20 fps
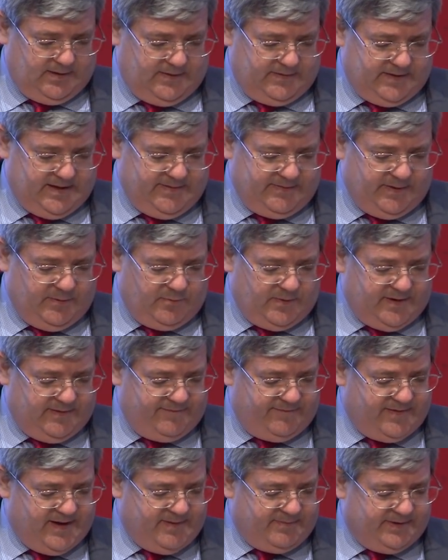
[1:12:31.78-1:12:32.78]
the Hemingway
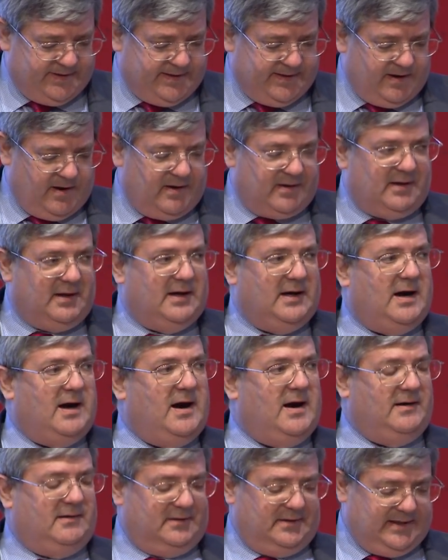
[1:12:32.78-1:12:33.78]
family, and all our
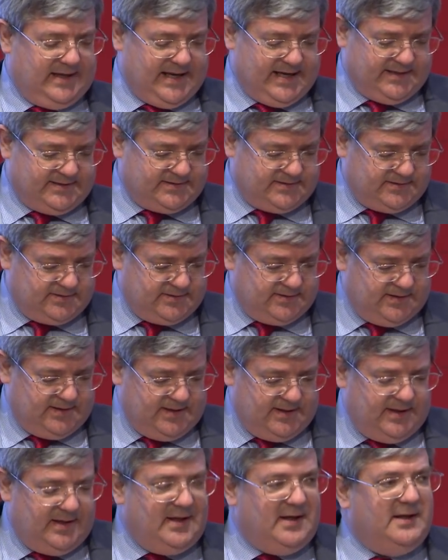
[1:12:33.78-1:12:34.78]
honored guests,
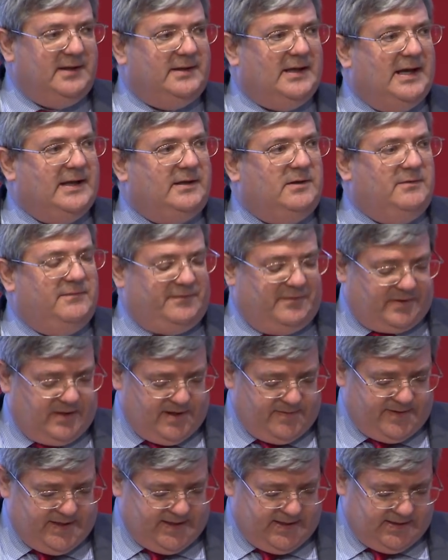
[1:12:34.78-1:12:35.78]
thank you for
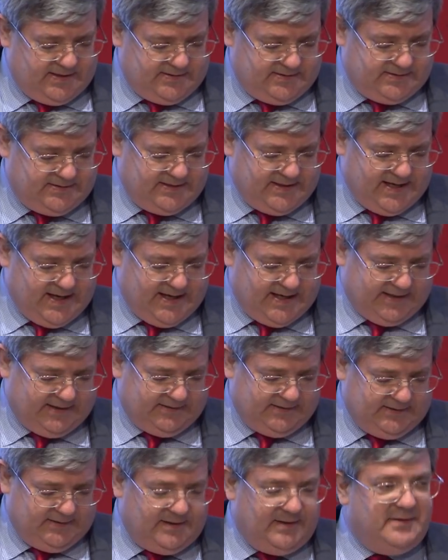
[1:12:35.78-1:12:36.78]
coming today.
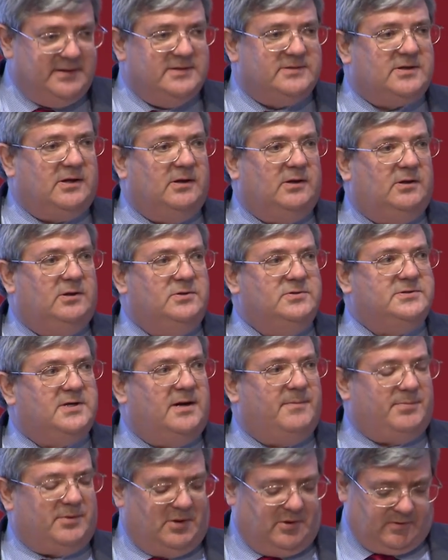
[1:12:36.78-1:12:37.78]
This concludes
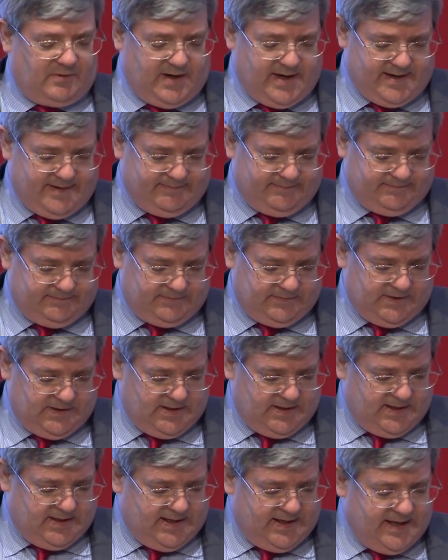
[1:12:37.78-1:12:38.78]
our program.
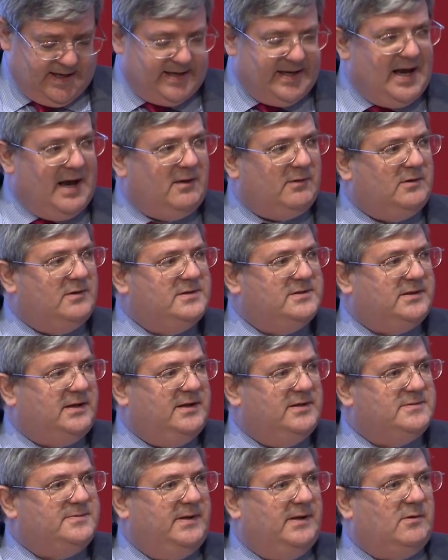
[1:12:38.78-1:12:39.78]
It now
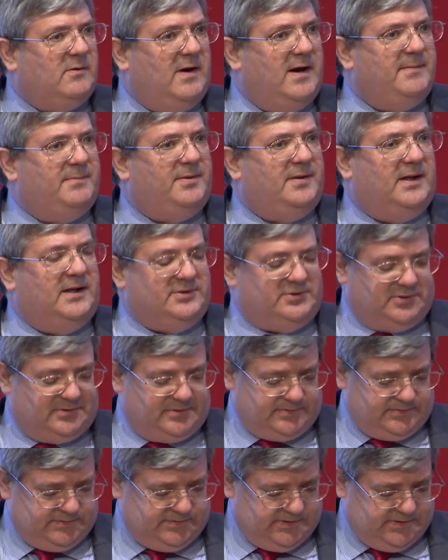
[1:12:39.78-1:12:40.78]
gives me great
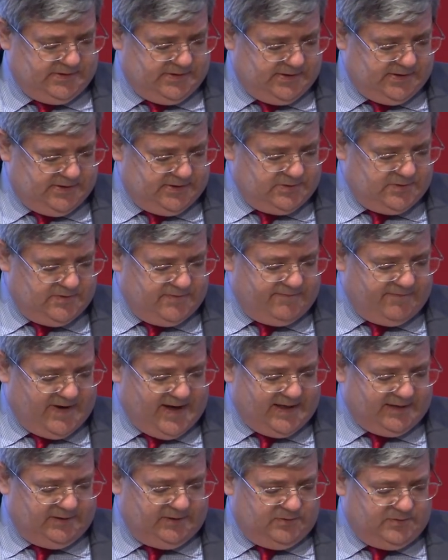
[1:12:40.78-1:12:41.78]
pleasure to
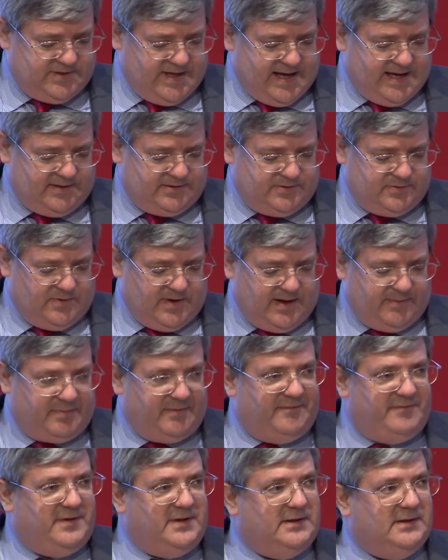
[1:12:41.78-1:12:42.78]
invite you down to our
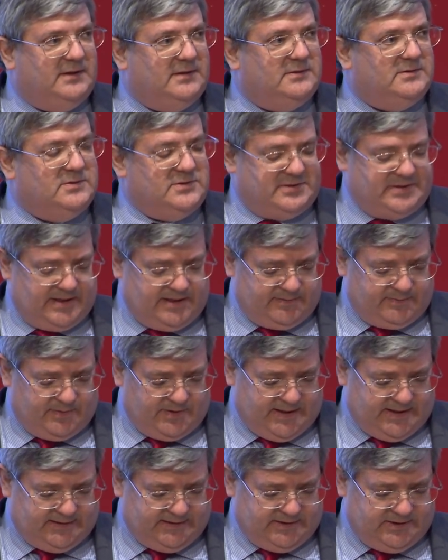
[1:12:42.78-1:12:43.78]
pavilion to
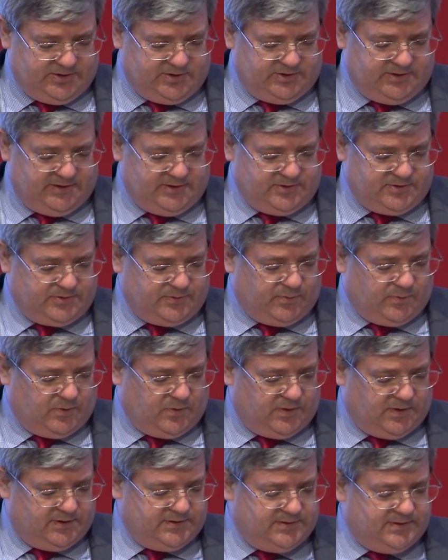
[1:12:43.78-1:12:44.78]
celebrate this year's
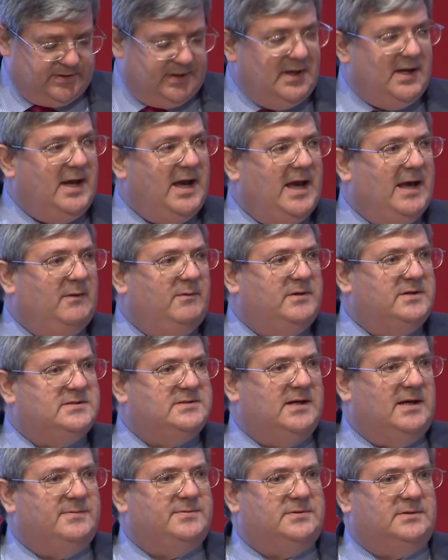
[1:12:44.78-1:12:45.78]
awards at a
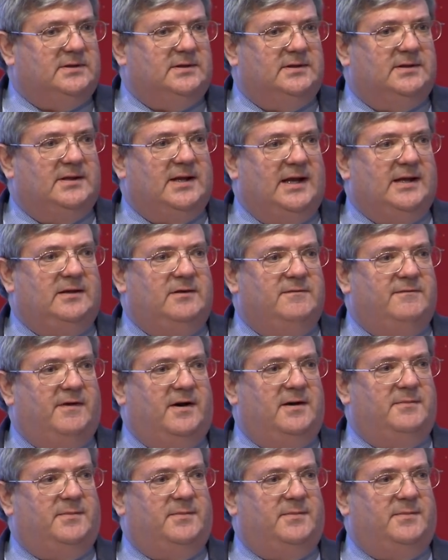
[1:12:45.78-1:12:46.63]
reception. Thank you very